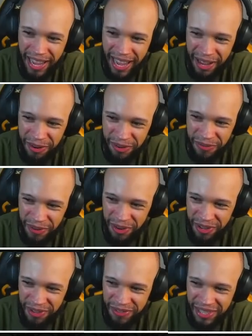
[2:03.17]
and on
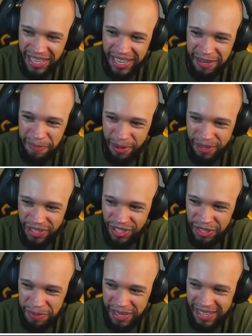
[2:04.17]
evolve, delete an opponent's
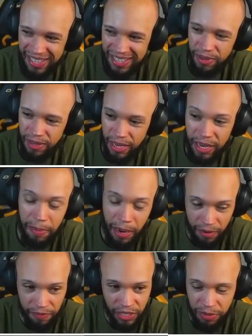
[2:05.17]
Digimon, any
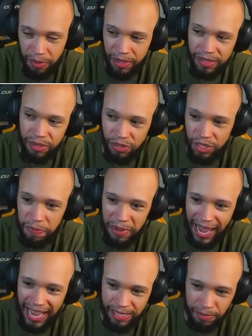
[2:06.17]
amount of Digimon whose
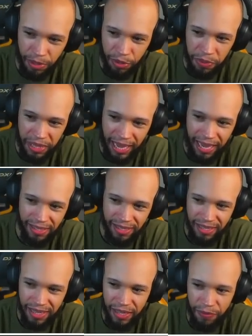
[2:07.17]
DP adds up to
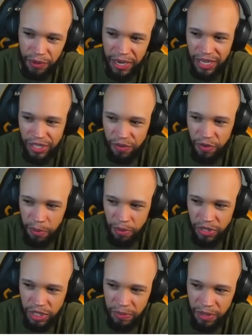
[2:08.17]
3,000, and then for each of your
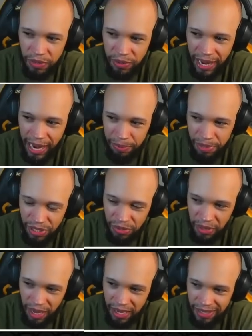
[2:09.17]
opponent's Digimon you can add plus
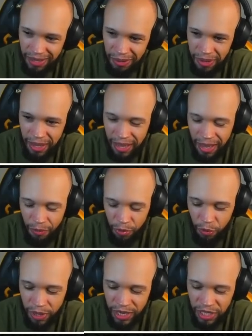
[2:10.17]
2k. So
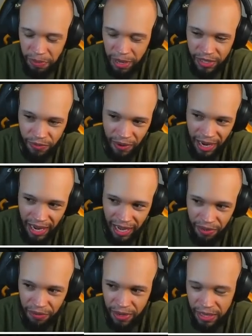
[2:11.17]
with 1 Digimon it's
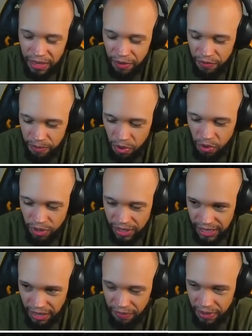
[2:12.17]
5, and then if more it's
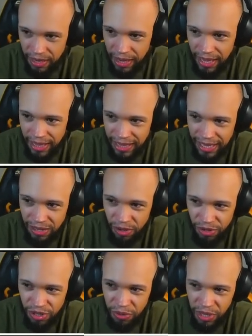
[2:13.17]
7, and this
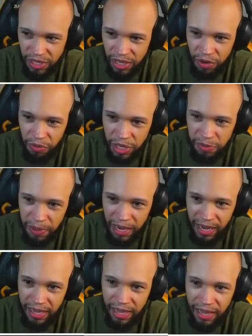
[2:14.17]
also gets increased
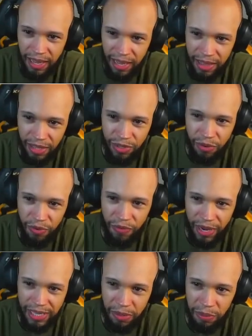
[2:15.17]
by the 2
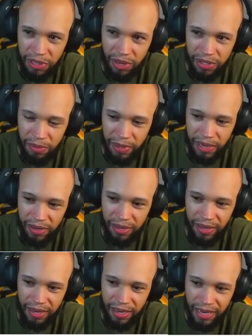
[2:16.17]
effects that we talked about
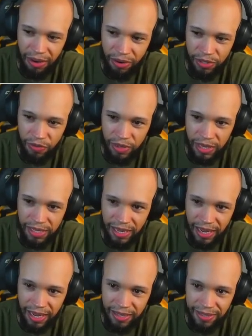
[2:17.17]
in inheritance for these
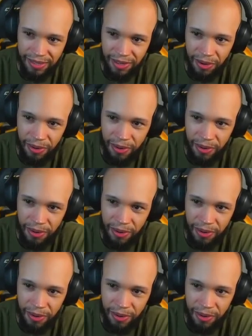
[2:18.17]
guys. So